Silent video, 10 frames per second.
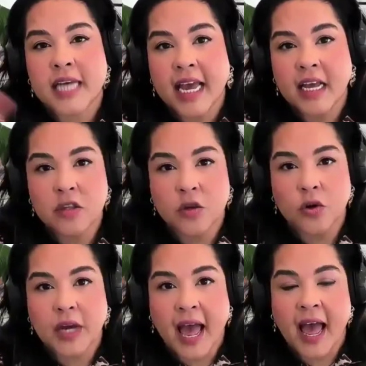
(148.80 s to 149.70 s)
Take a
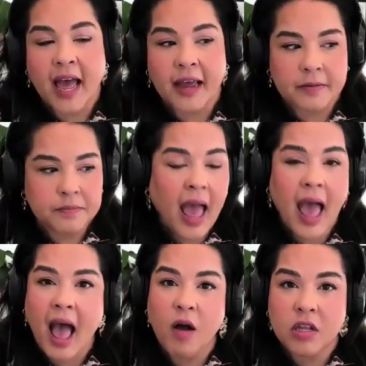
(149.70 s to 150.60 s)
look at
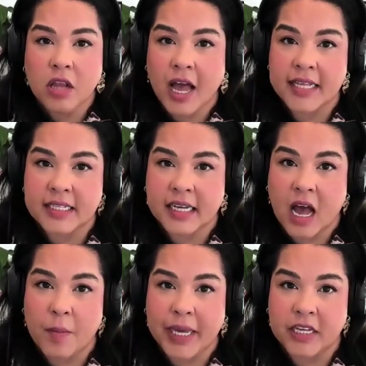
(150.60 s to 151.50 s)
how clients are
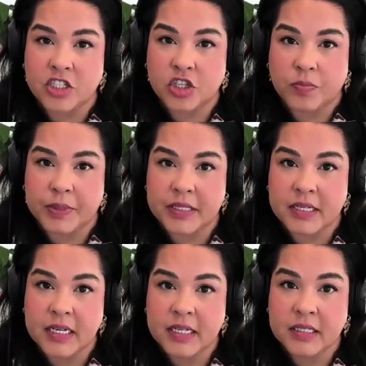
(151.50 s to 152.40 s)
coming into your
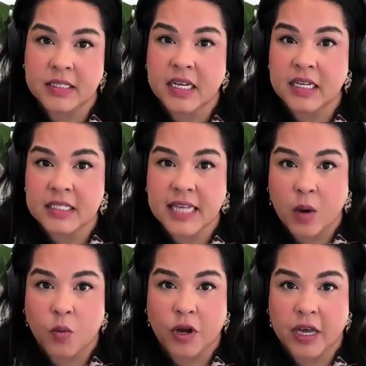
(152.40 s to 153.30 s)
business. Is
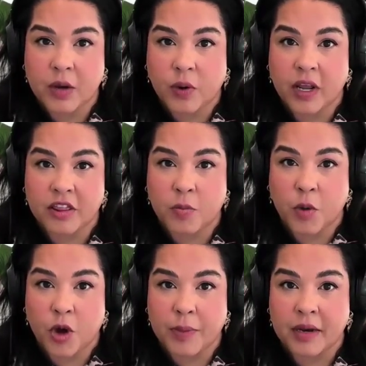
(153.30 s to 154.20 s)
that working well at the
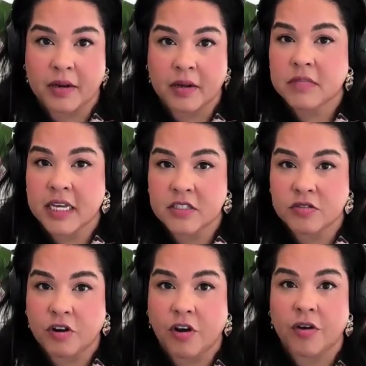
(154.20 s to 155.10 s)
moment? Yes
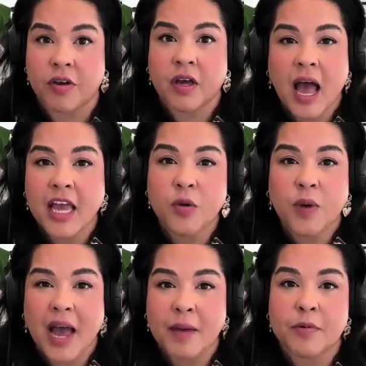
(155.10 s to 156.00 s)
or no? Are
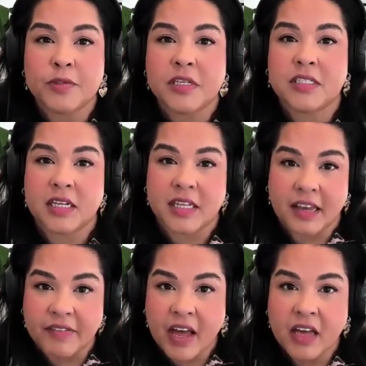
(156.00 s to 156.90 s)
you able to
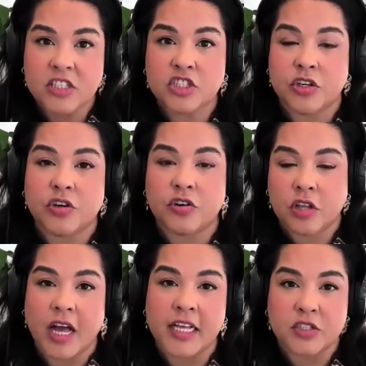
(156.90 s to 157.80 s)
deliver to your
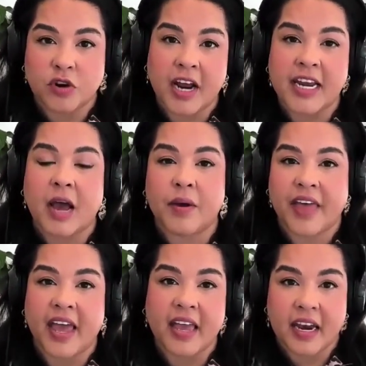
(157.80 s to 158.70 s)
clients right now
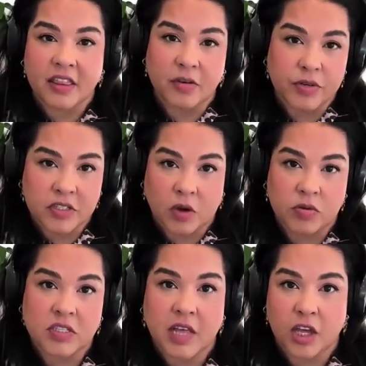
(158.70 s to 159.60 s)
and they getting the
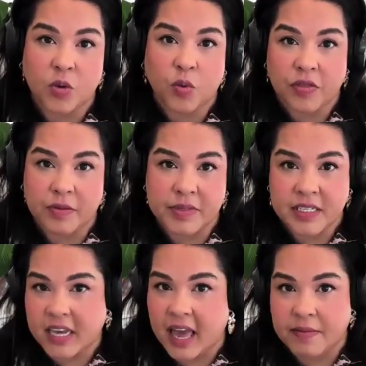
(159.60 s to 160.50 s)
results that you want them
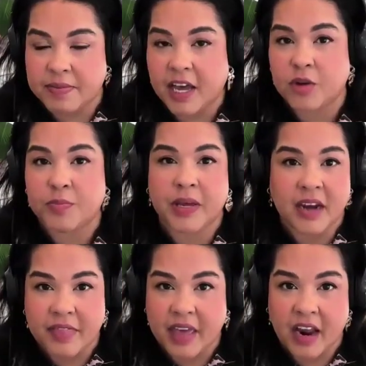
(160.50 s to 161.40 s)
to get? That could be
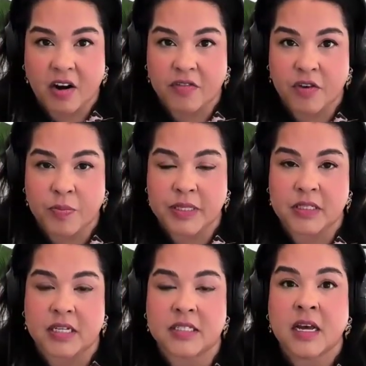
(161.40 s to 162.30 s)
another area of your
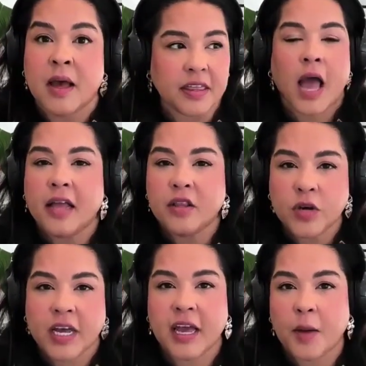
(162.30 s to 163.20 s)
business. And
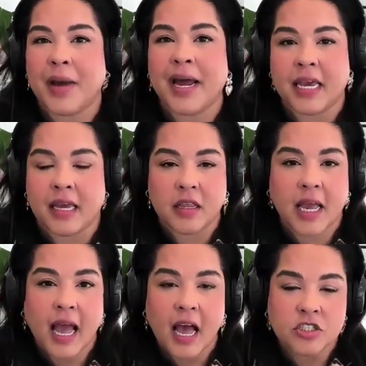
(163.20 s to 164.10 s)
looking at money,
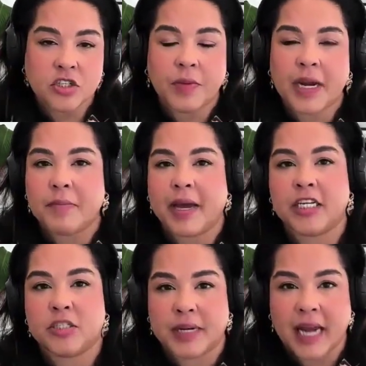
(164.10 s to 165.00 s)
like how's your money
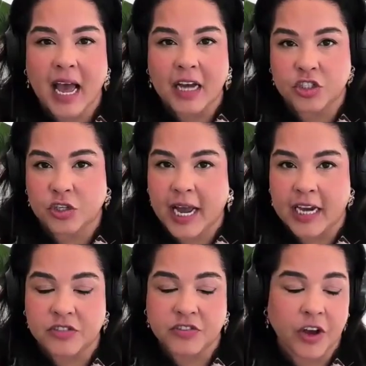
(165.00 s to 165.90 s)
management? How's your
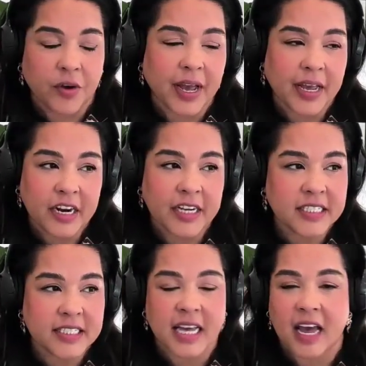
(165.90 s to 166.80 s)
cash flow? And can I
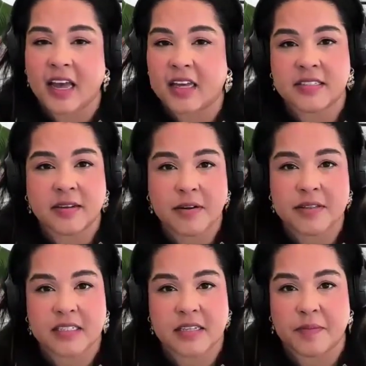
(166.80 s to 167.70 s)
just say,
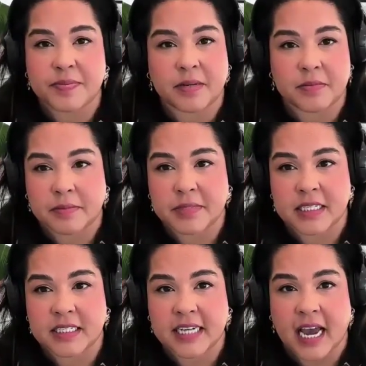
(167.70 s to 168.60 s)
sometimes it's up, sometimes
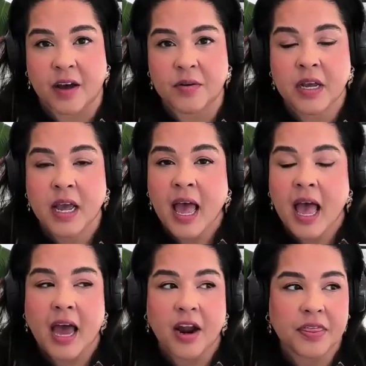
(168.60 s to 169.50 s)
it's down.
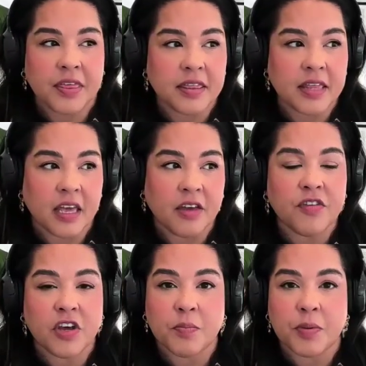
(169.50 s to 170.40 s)
And I think that
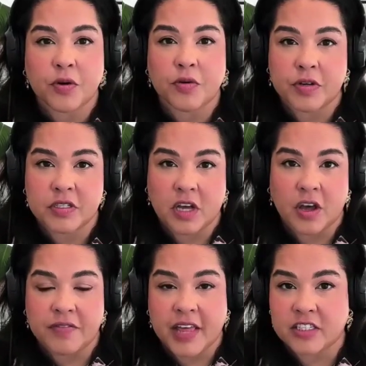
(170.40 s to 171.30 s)
if you can build a
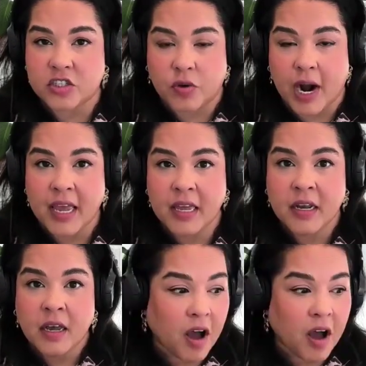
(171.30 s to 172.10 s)
reserve, that's great.